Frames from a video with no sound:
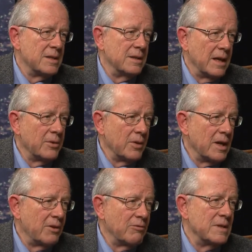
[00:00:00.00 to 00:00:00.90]
to the other
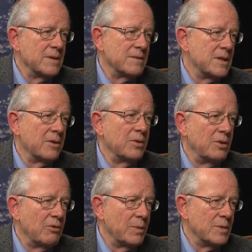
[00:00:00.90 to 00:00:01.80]
countries of Southern
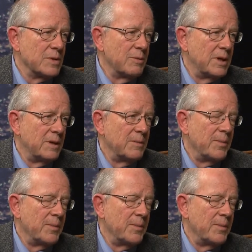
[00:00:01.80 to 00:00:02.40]
Europe as well.